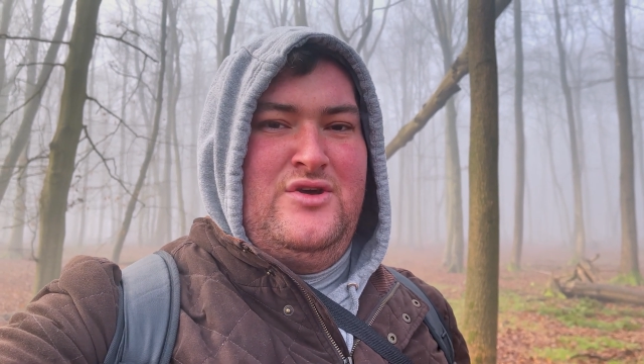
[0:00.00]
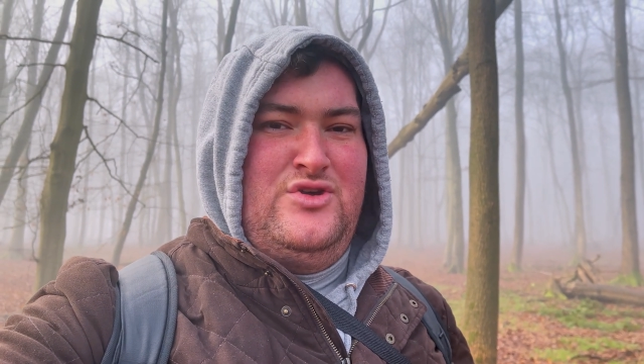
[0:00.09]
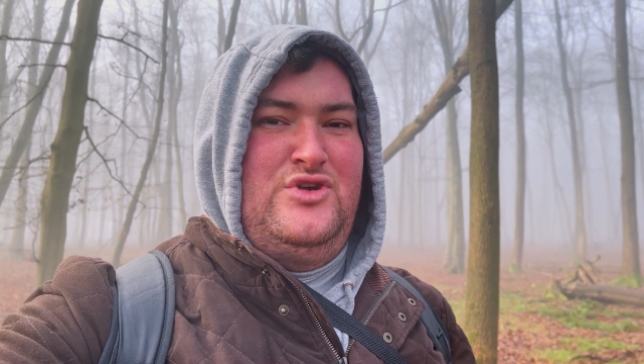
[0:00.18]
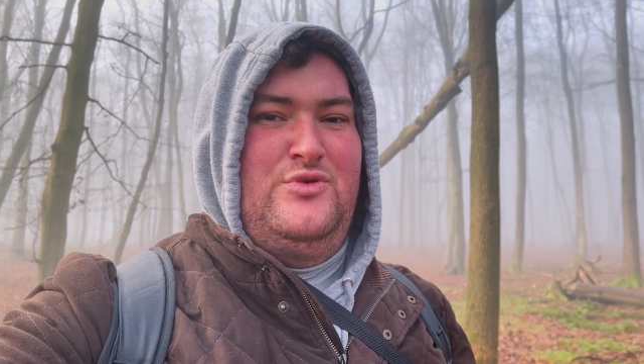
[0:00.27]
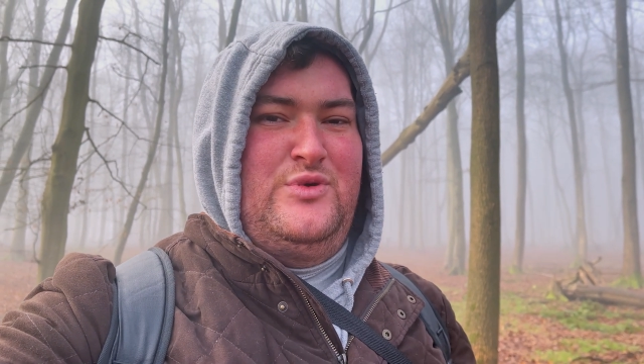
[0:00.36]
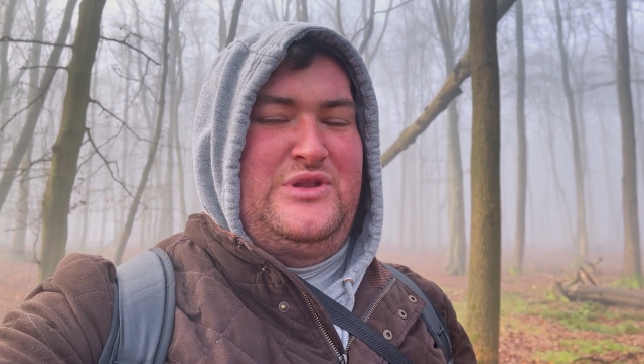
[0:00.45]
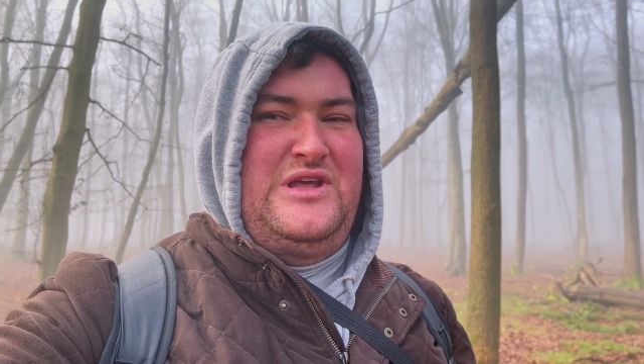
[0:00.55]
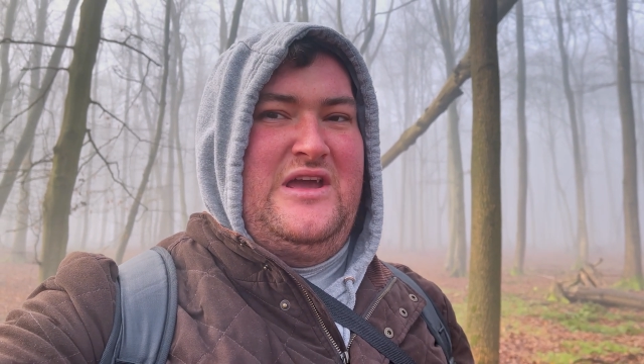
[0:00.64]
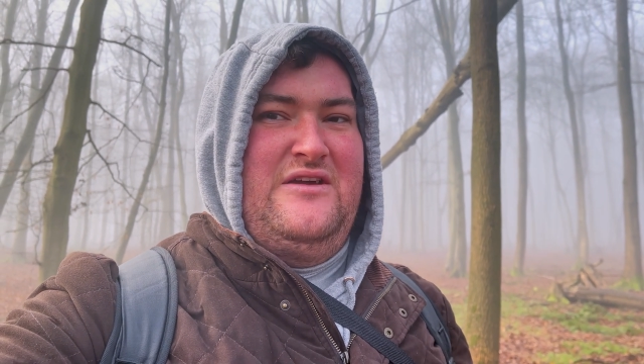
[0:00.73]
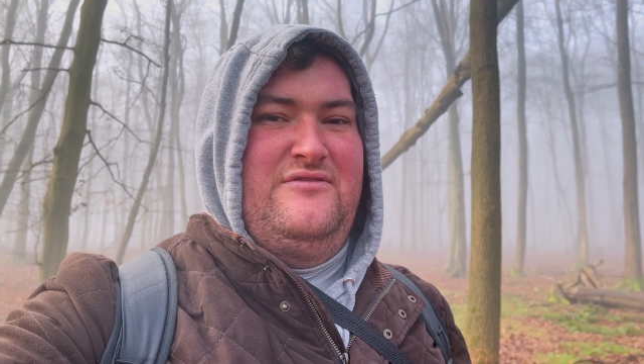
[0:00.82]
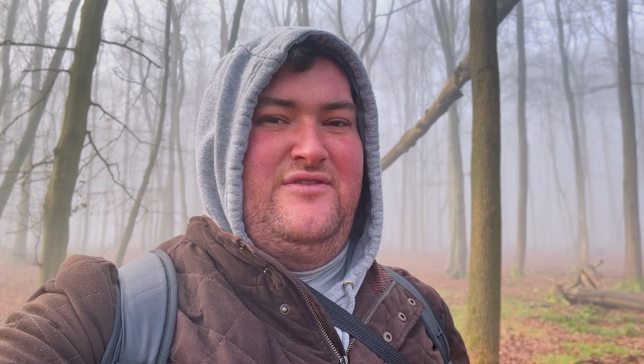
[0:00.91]
you would
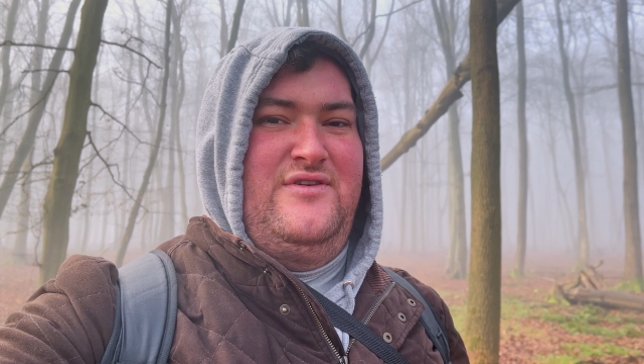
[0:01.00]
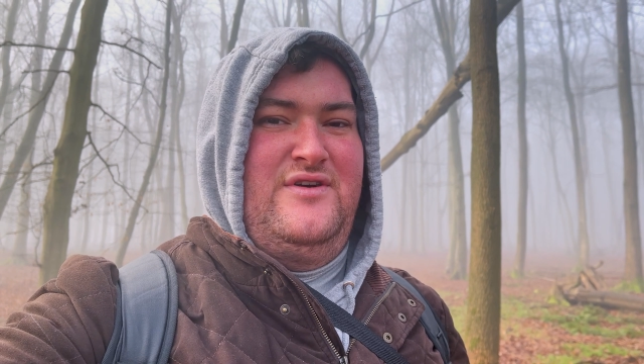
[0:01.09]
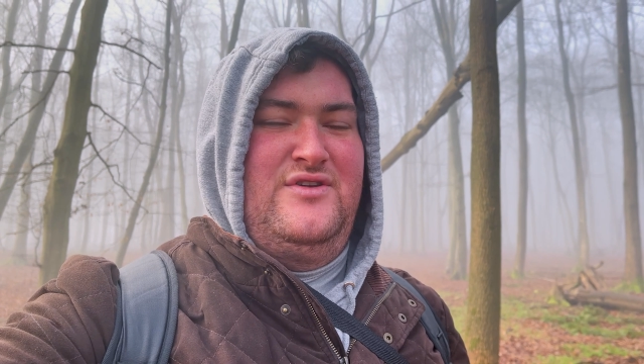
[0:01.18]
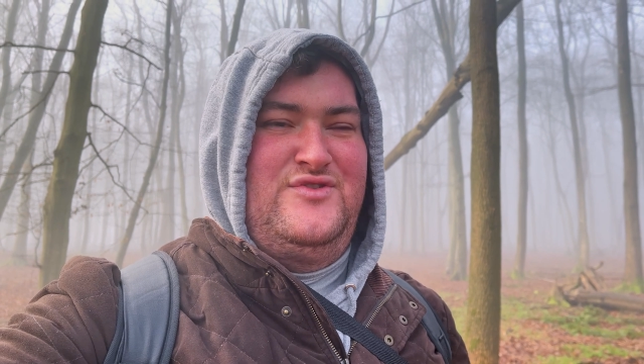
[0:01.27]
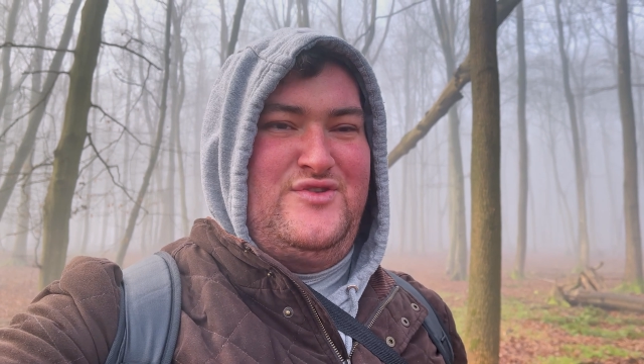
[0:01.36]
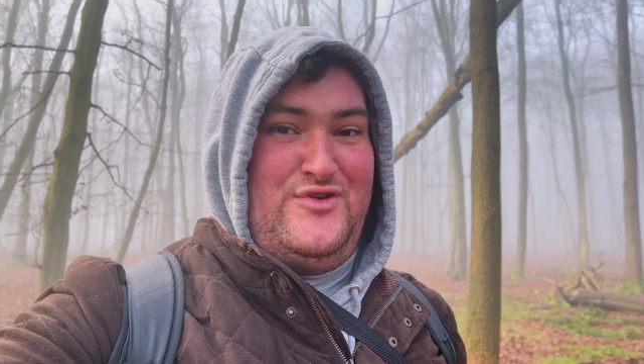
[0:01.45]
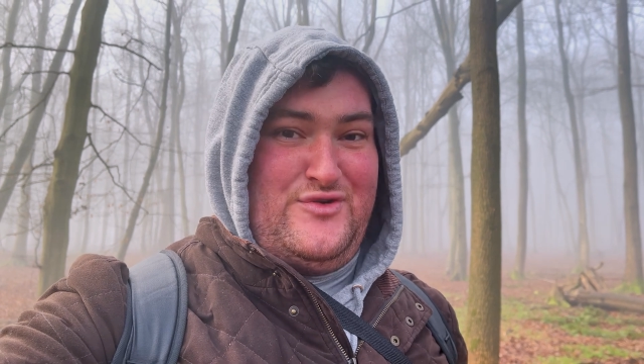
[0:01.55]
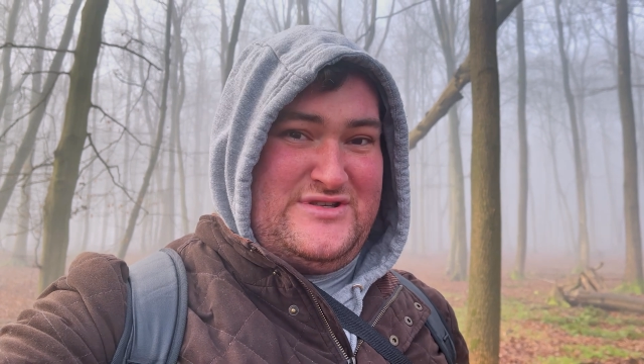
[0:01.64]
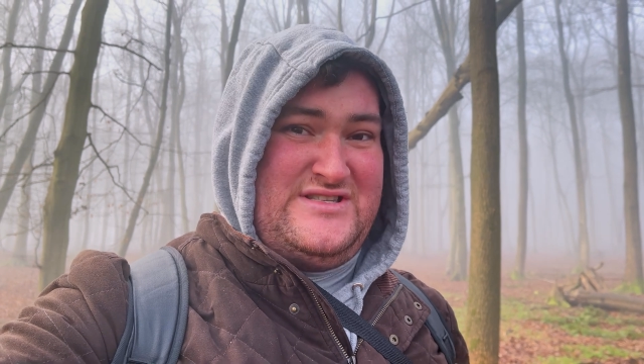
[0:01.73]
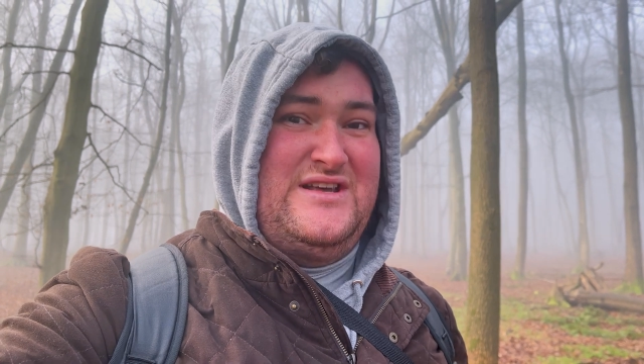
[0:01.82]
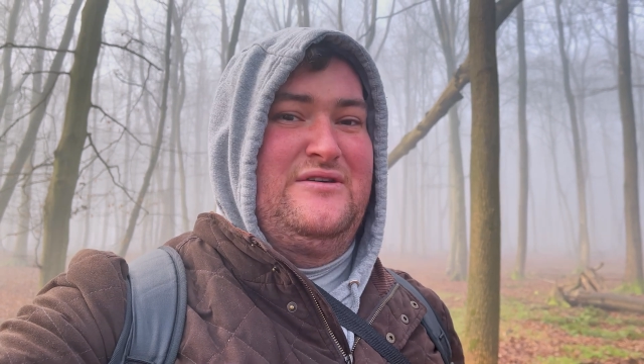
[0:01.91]
give to
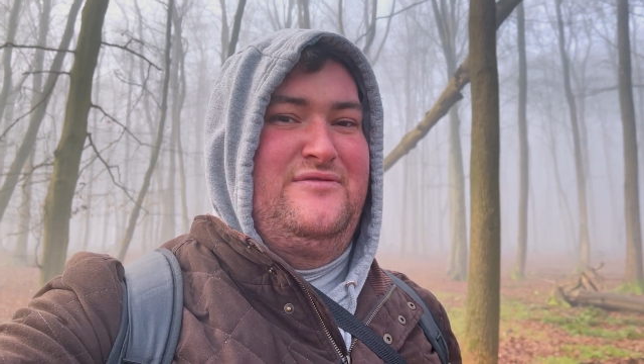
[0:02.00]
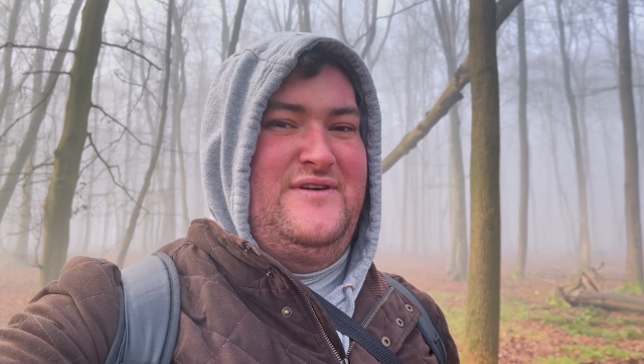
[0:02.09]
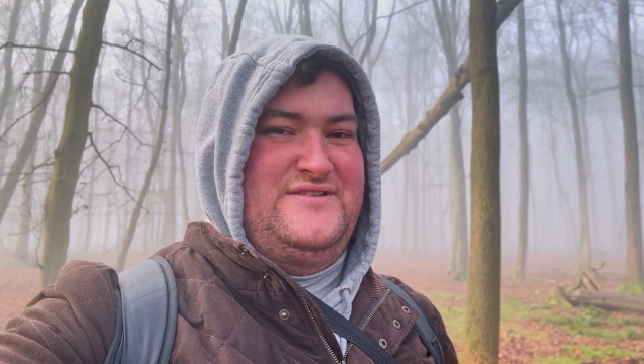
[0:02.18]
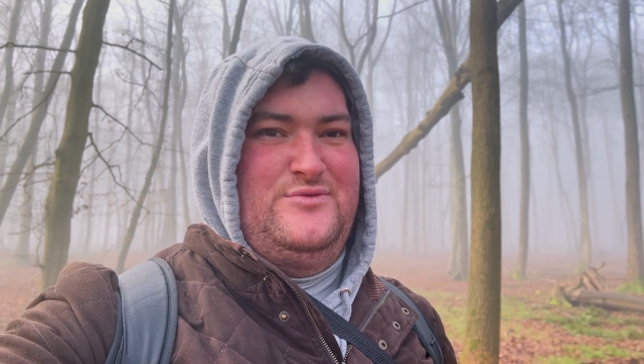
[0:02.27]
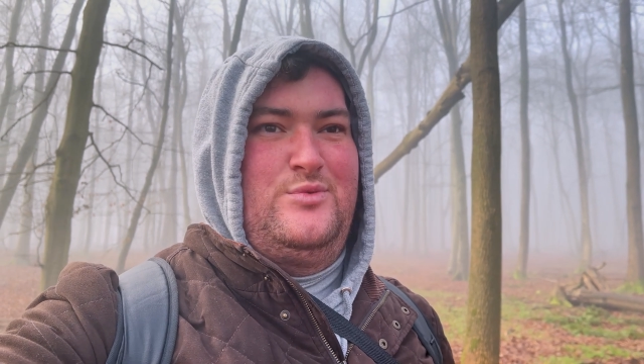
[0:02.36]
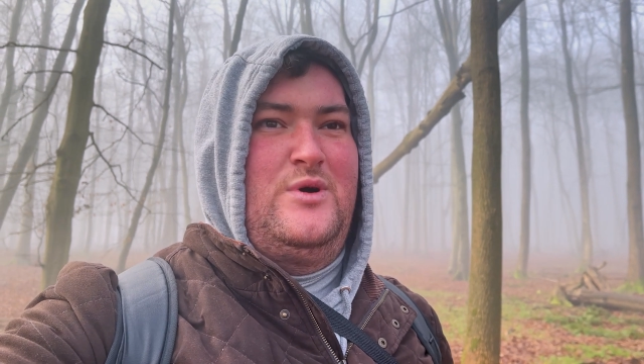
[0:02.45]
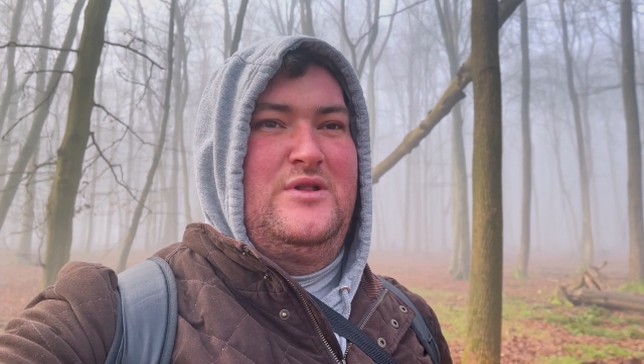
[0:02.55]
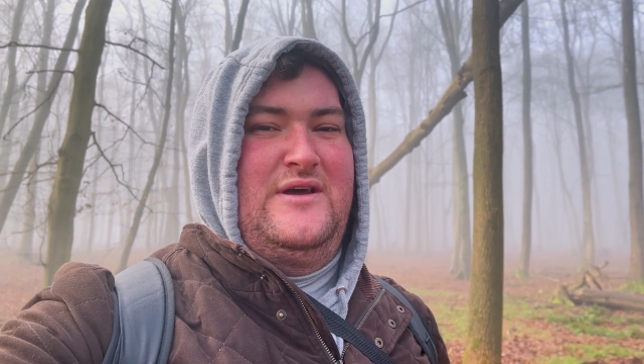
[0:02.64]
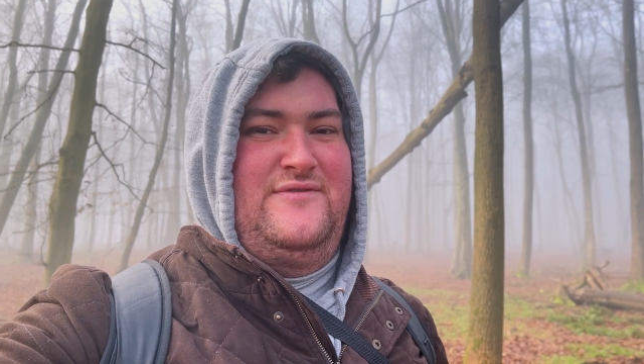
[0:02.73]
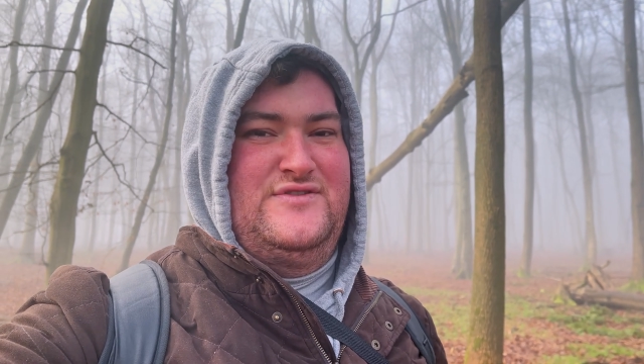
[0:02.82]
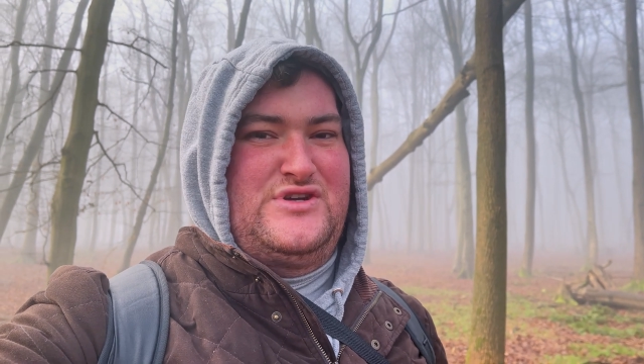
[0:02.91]
yourself as a
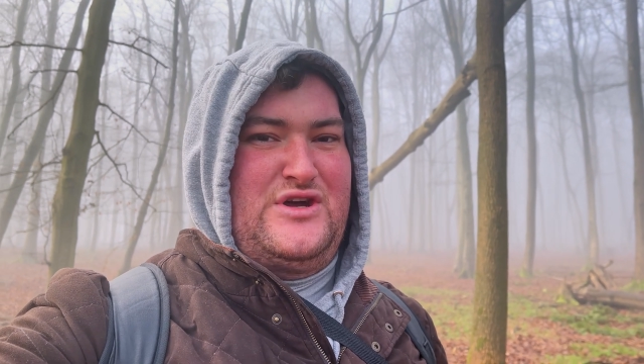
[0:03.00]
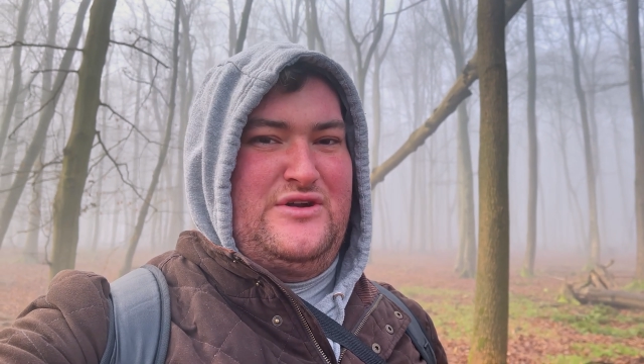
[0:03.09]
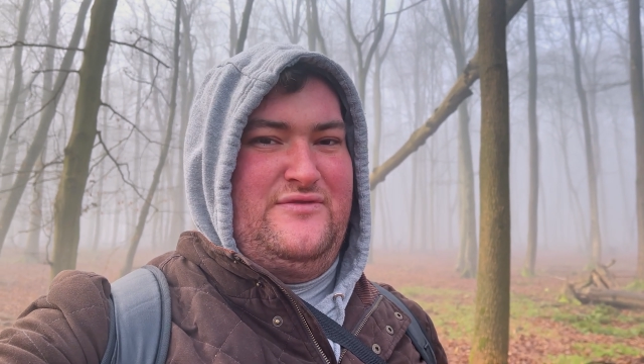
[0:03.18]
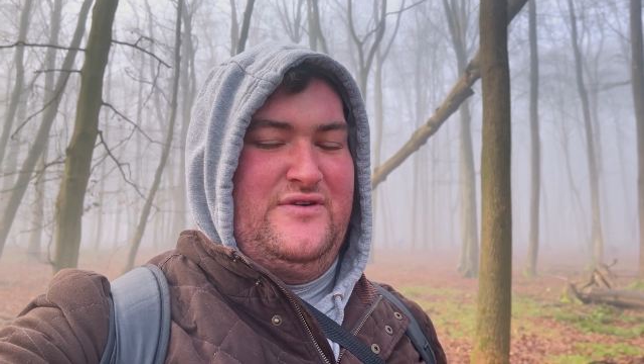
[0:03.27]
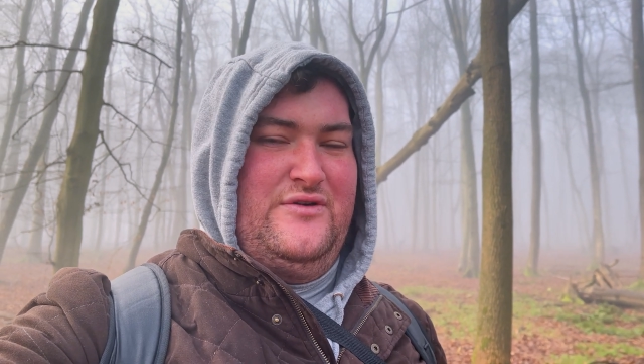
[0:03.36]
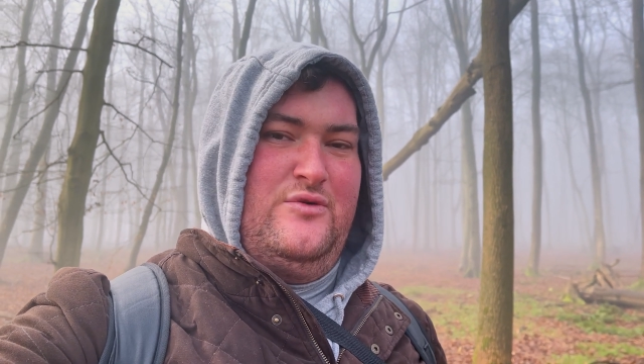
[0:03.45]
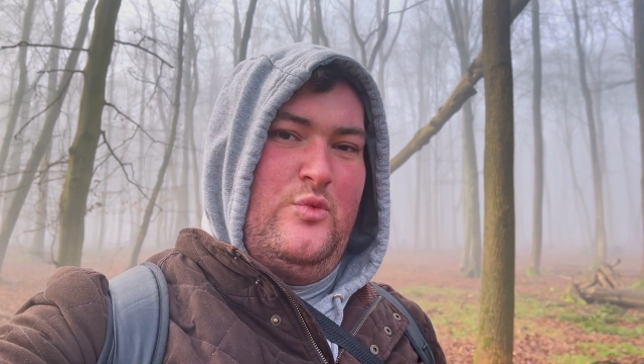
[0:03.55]
wildlife photographer